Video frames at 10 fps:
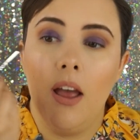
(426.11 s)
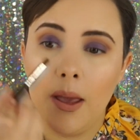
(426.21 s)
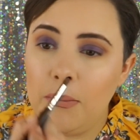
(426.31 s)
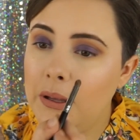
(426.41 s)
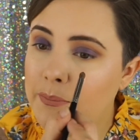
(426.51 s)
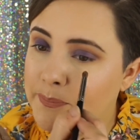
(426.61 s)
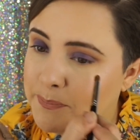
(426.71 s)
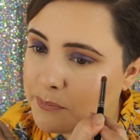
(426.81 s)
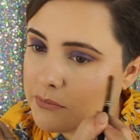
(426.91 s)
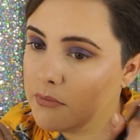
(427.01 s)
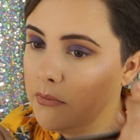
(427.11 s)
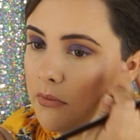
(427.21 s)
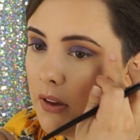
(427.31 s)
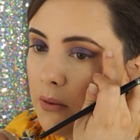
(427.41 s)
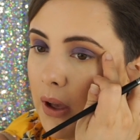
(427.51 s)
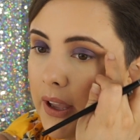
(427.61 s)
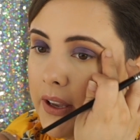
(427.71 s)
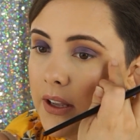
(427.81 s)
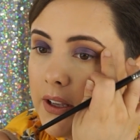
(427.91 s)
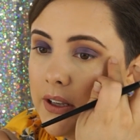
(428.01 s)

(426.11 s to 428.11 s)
Amen? Okay,